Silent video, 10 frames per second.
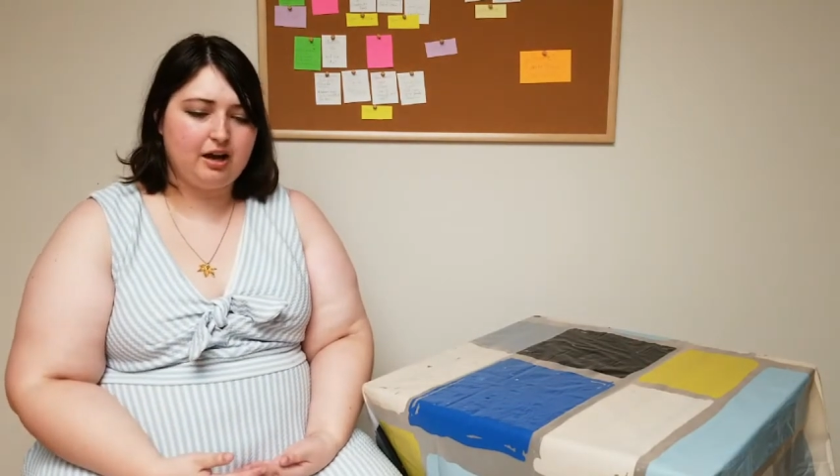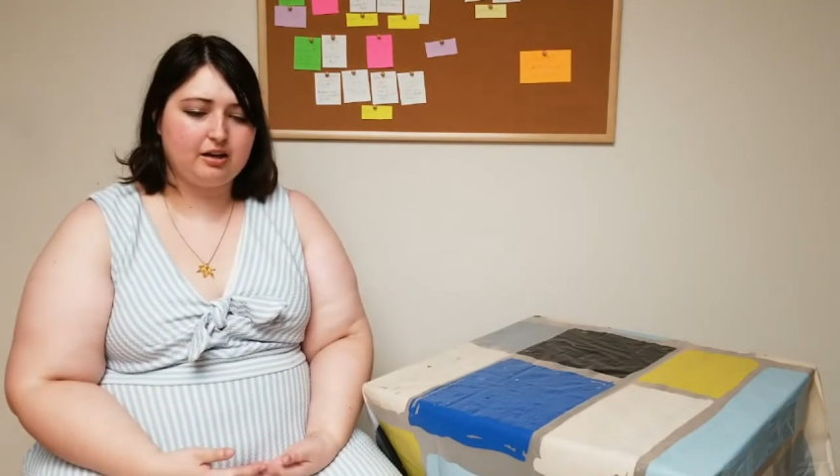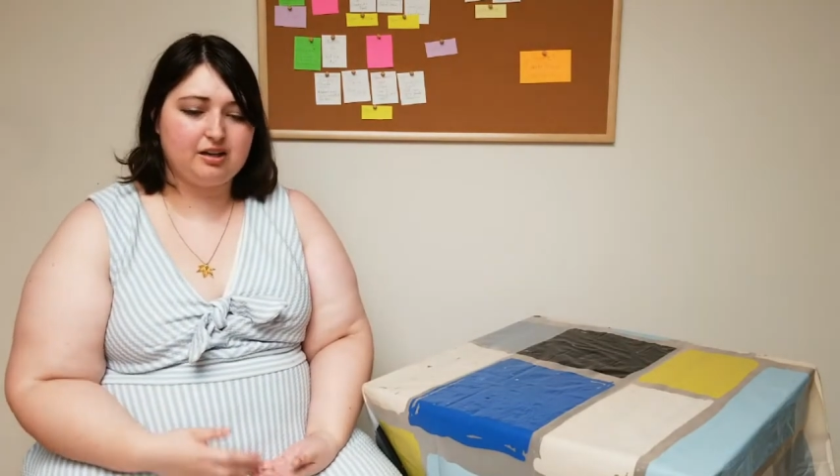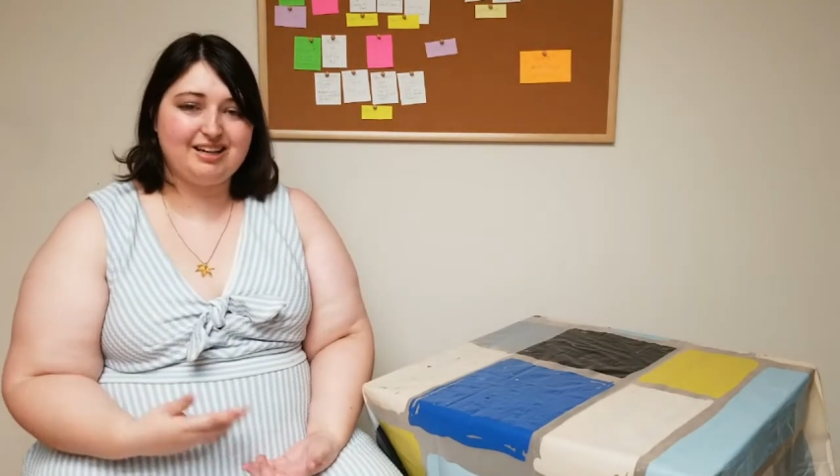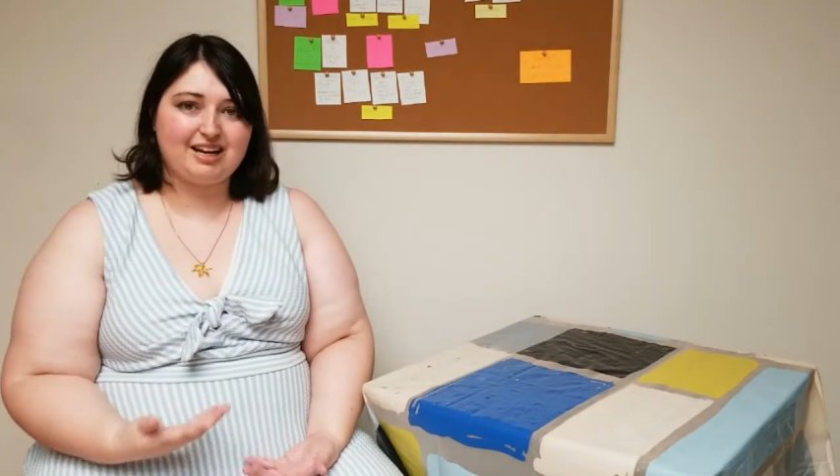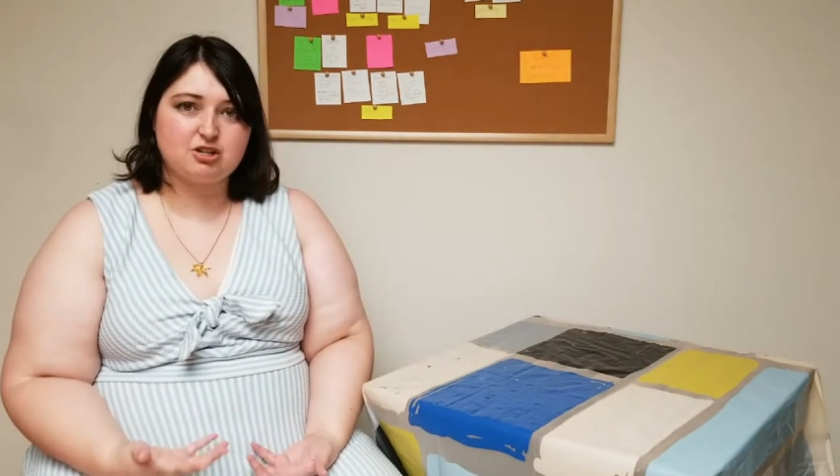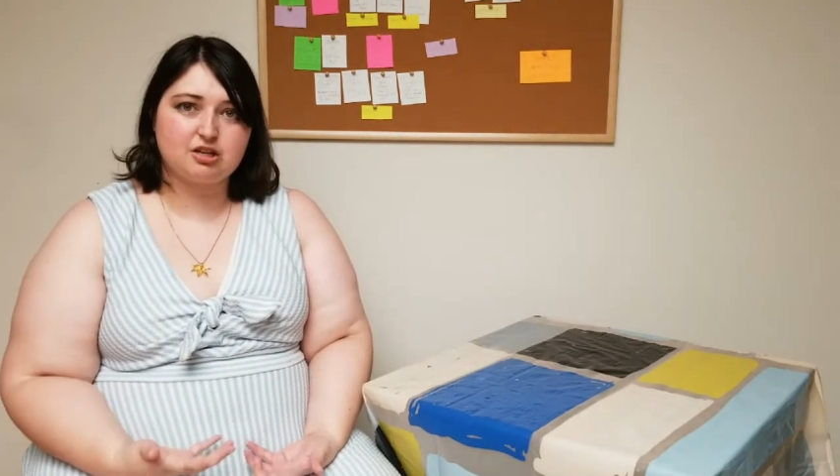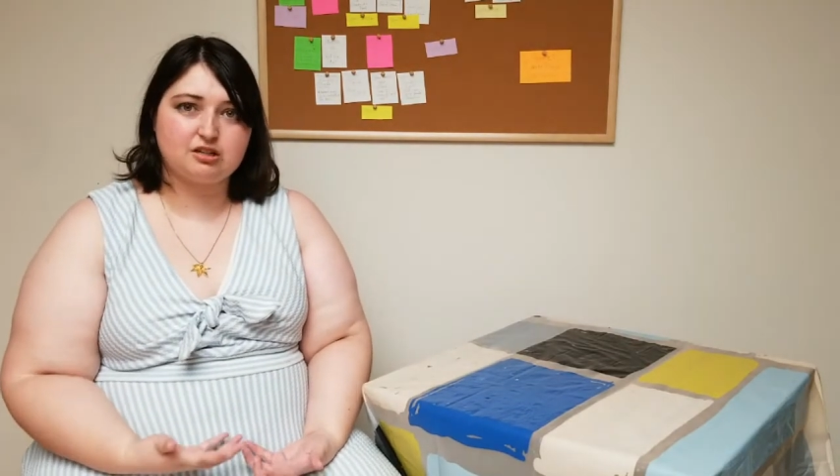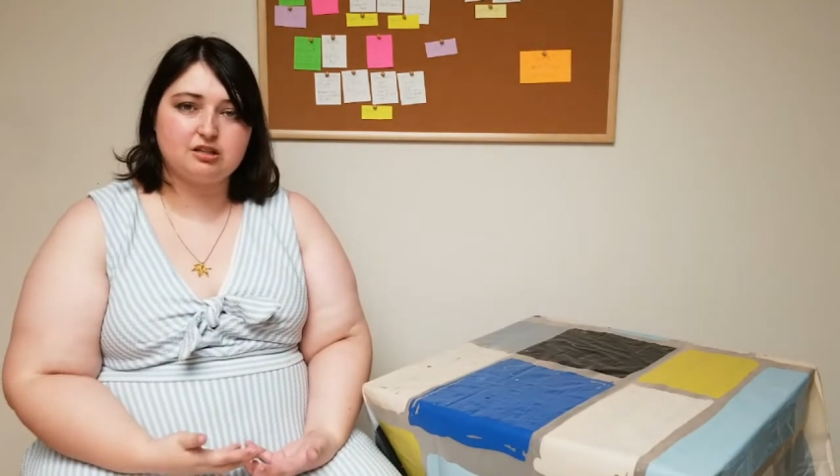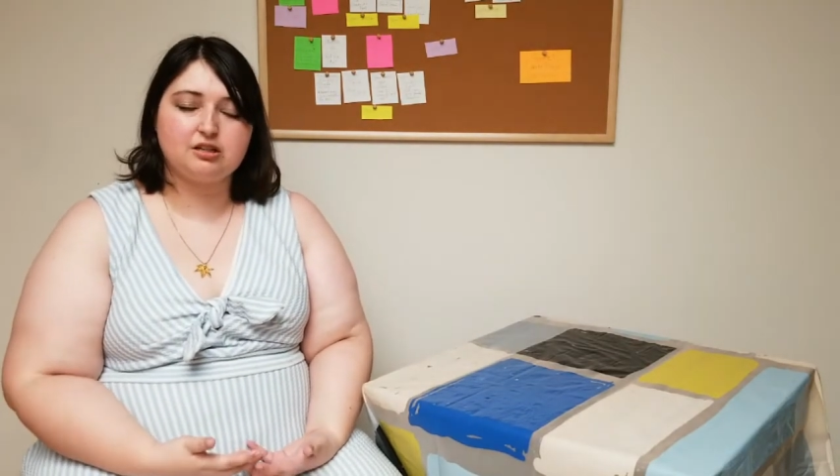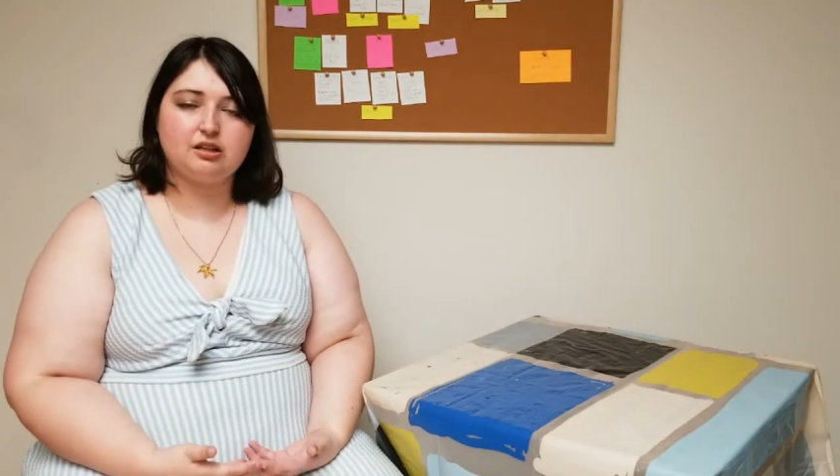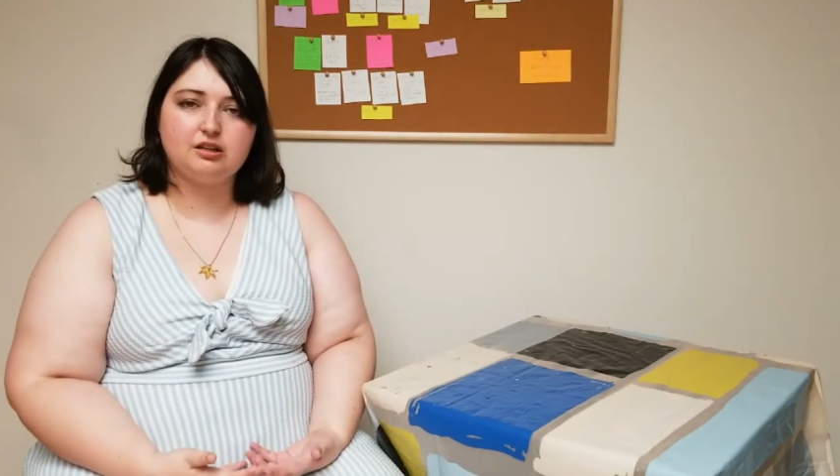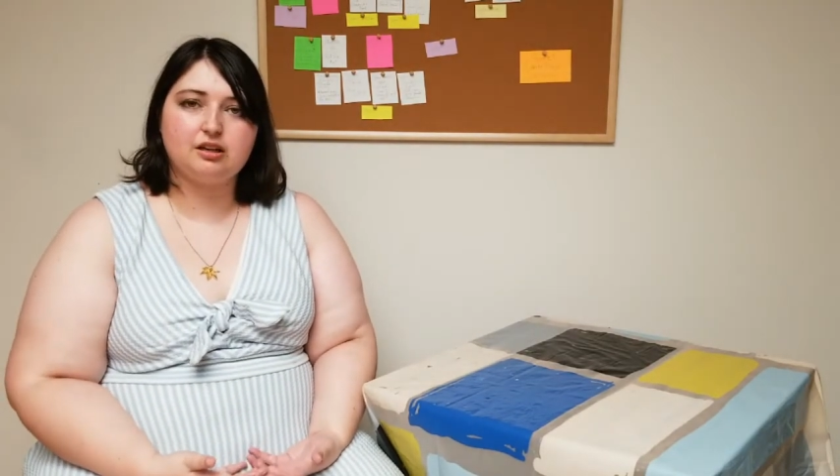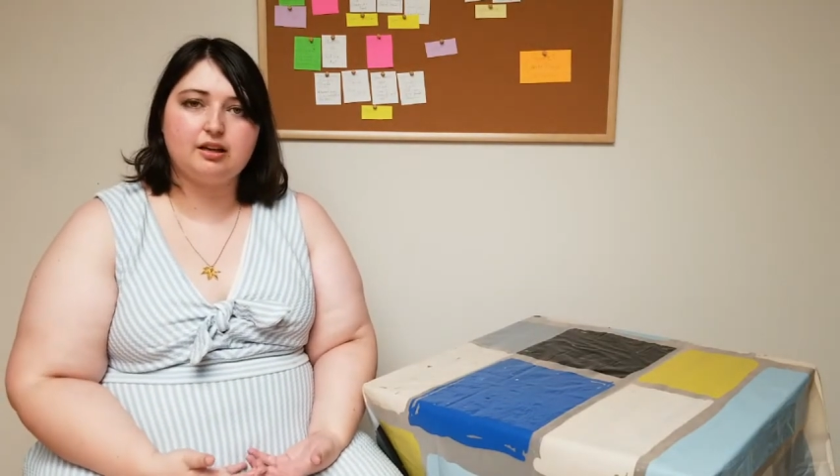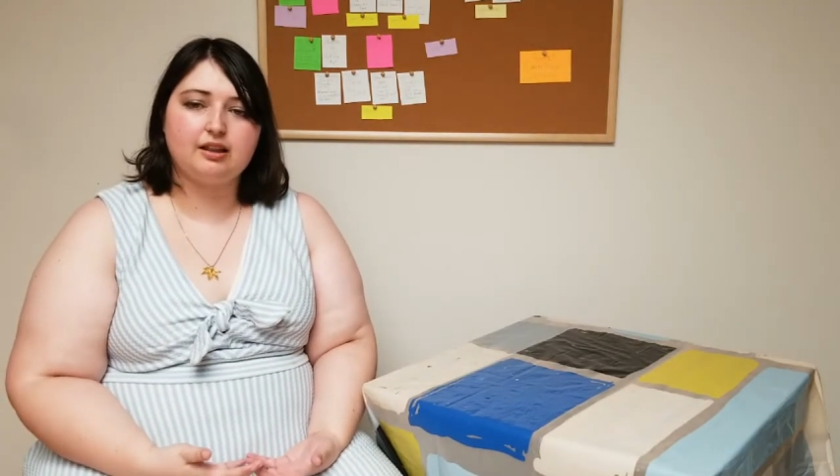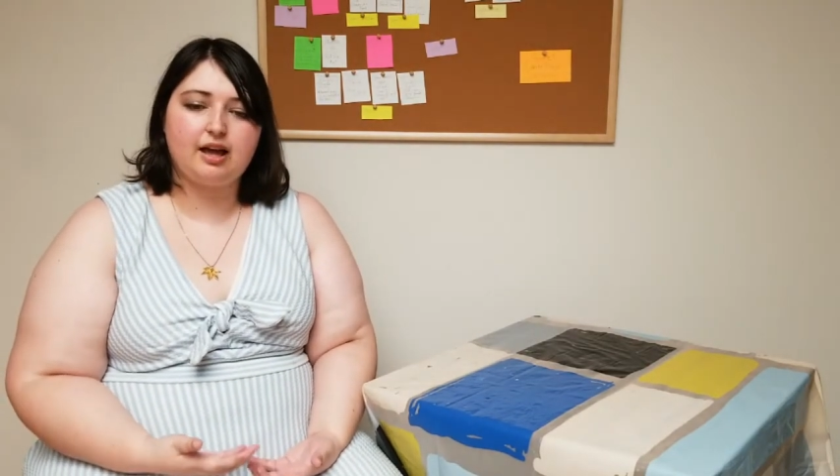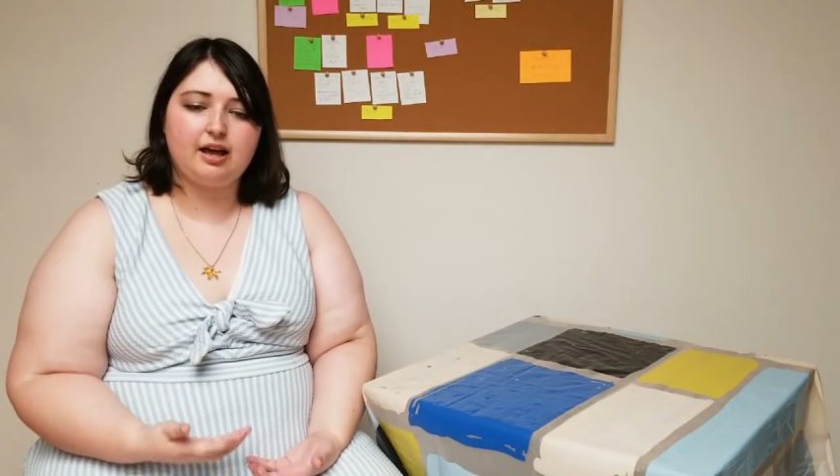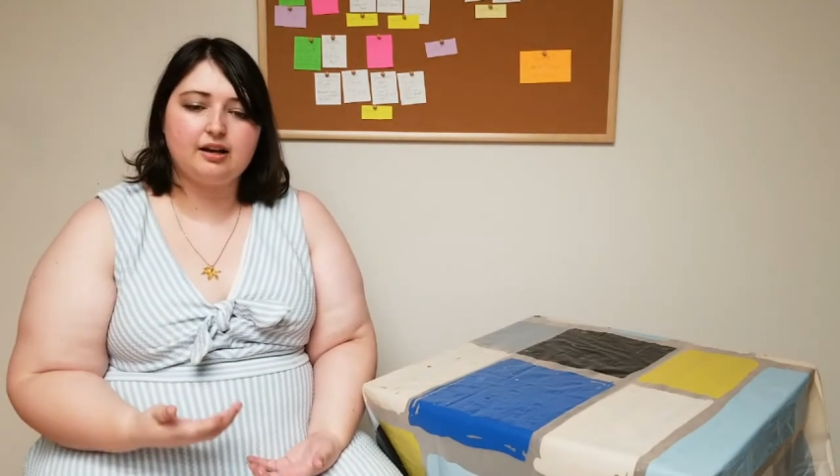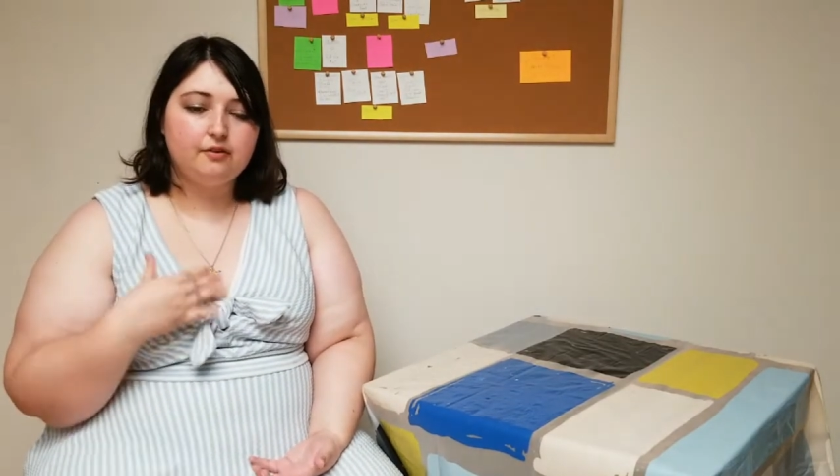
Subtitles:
Connections and things like that.